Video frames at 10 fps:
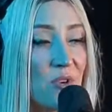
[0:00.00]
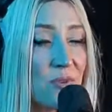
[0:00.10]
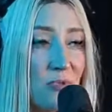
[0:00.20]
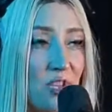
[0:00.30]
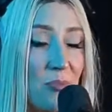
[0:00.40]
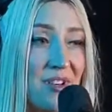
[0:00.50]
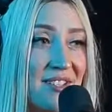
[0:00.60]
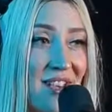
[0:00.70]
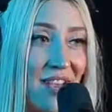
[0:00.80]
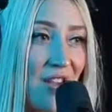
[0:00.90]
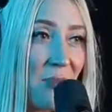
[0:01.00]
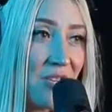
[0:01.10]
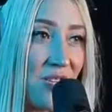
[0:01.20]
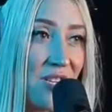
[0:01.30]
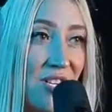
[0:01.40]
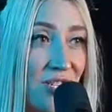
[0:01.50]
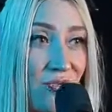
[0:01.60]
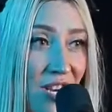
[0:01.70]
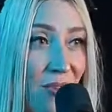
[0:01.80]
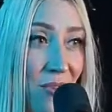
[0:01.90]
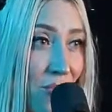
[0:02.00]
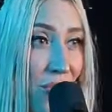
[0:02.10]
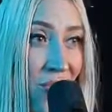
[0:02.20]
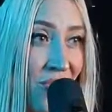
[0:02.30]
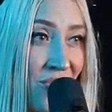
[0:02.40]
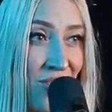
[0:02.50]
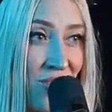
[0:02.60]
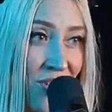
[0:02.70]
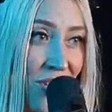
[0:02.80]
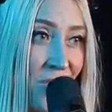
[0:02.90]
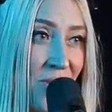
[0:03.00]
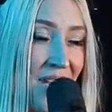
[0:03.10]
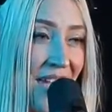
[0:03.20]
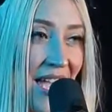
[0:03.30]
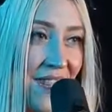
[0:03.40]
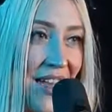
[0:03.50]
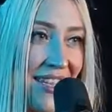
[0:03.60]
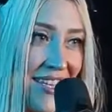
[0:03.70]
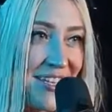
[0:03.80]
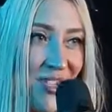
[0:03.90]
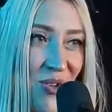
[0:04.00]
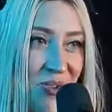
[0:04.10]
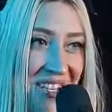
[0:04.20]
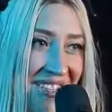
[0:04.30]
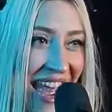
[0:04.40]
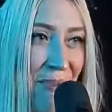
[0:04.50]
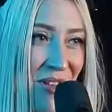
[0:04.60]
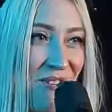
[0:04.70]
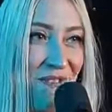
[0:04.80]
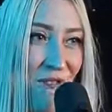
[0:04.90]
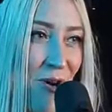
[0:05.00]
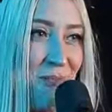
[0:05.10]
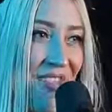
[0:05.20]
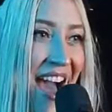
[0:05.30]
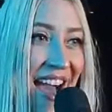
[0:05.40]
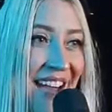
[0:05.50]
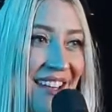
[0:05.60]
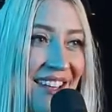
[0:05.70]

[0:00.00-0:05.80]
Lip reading: I was really blessed that I had the opportunity to write with Will in the studio, and that Kings and Queens happened from that.